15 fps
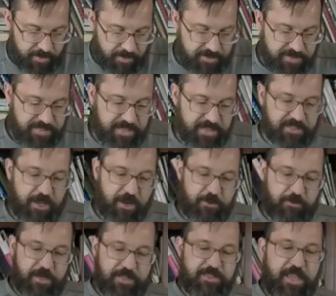
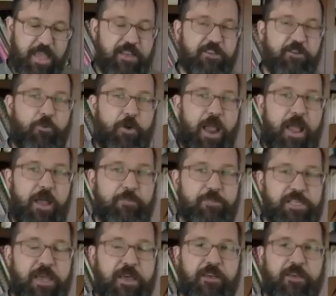610
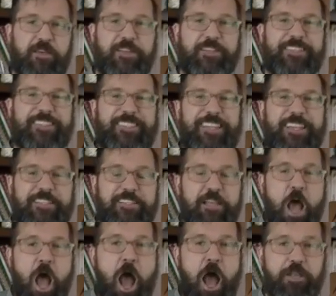grams.
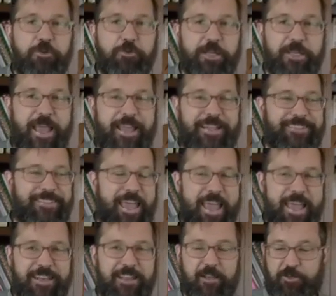
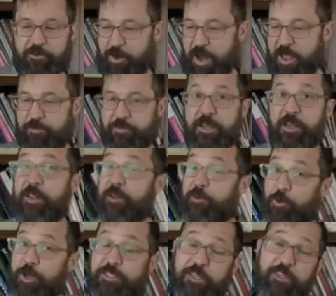610 grams.
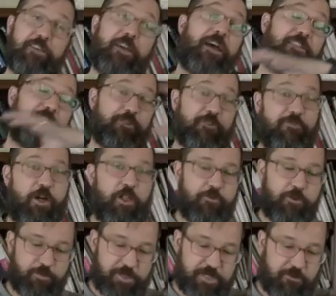Wait till I do the
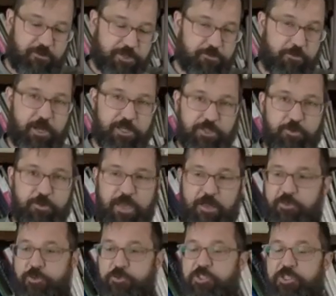follow-up series where I show the
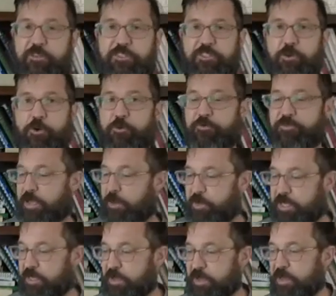evolution of stoves. I
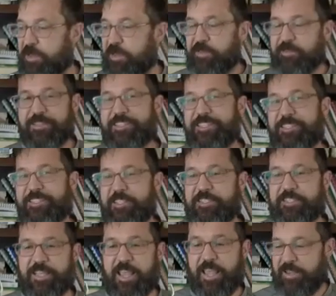mean, this is
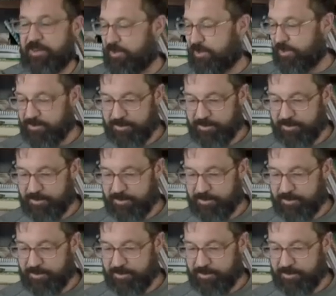insane